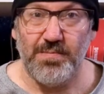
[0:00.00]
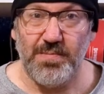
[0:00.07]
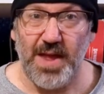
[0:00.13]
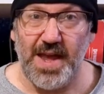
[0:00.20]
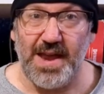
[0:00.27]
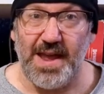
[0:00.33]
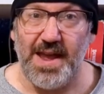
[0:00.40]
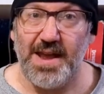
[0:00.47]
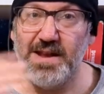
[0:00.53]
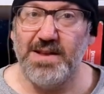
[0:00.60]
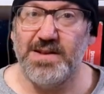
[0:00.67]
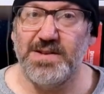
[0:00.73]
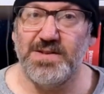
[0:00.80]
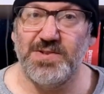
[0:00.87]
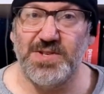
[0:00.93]
Hey gang,
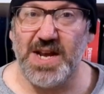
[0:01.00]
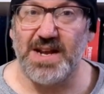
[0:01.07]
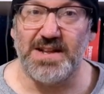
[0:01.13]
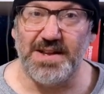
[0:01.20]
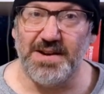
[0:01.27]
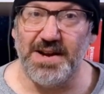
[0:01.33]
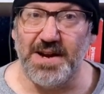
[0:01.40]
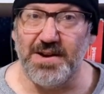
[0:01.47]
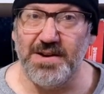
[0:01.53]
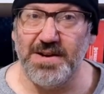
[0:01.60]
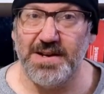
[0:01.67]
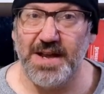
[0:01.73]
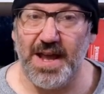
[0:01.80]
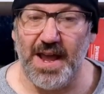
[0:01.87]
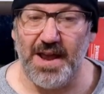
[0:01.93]
Jakalair here,
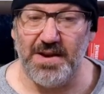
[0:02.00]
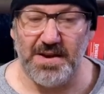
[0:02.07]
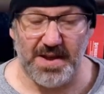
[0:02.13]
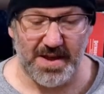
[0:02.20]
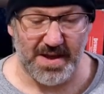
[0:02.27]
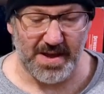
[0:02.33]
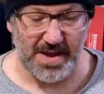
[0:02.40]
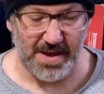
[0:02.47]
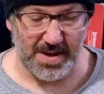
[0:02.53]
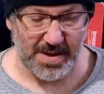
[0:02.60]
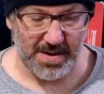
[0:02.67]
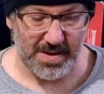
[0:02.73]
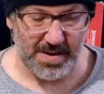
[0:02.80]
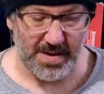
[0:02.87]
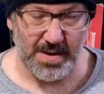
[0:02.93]
and
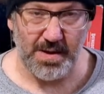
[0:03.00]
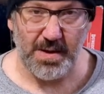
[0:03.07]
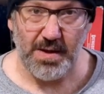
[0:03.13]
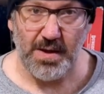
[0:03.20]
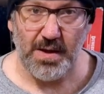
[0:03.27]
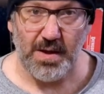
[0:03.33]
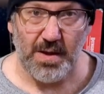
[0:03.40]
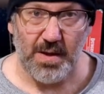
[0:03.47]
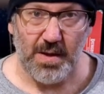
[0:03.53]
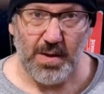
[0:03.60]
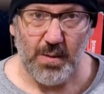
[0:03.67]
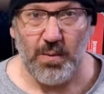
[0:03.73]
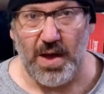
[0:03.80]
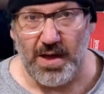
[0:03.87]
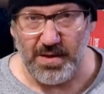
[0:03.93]

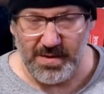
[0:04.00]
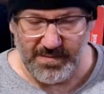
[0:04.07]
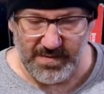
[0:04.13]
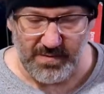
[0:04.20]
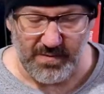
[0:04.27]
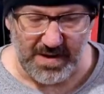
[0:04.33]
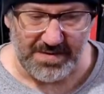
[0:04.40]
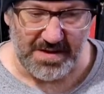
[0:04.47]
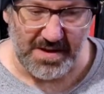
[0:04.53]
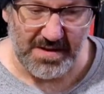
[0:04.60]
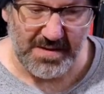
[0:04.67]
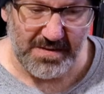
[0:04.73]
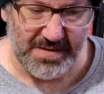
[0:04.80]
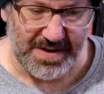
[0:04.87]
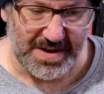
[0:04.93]
well, if you've read the
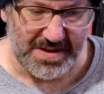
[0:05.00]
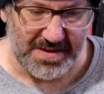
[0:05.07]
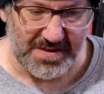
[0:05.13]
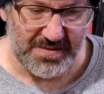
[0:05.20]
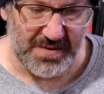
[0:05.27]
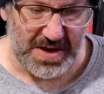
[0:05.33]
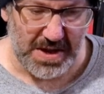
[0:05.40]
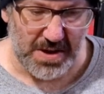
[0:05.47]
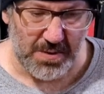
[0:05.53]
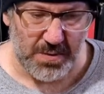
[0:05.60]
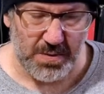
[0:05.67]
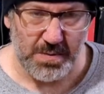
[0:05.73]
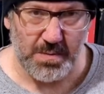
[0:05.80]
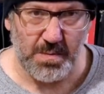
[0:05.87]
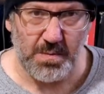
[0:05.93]
title of this video,
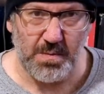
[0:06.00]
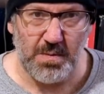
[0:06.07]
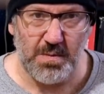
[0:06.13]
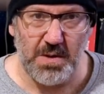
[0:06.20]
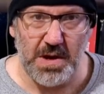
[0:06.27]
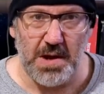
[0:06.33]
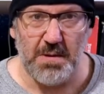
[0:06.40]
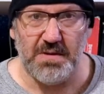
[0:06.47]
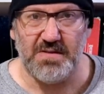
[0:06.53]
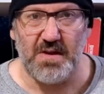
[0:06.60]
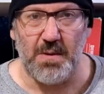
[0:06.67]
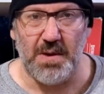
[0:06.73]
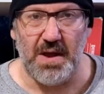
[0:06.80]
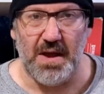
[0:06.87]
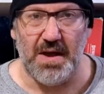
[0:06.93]
you know what's
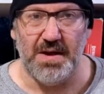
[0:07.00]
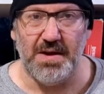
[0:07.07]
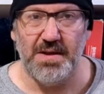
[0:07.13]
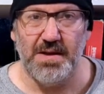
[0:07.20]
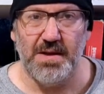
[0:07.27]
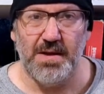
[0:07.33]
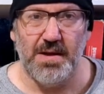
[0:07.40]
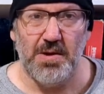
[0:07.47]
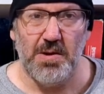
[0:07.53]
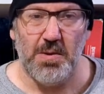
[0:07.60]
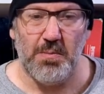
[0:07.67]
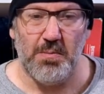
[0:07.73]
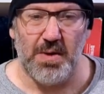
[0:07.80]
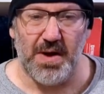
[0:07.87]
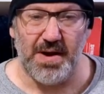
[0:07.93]
going on,
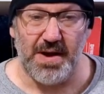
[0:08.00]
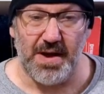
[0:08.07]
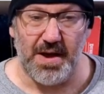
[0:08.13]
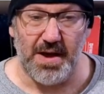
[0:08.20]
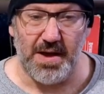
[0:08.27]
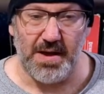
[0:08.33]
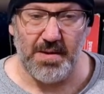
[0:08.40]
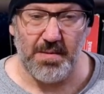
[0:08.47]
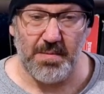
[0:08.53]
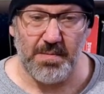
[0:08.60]
but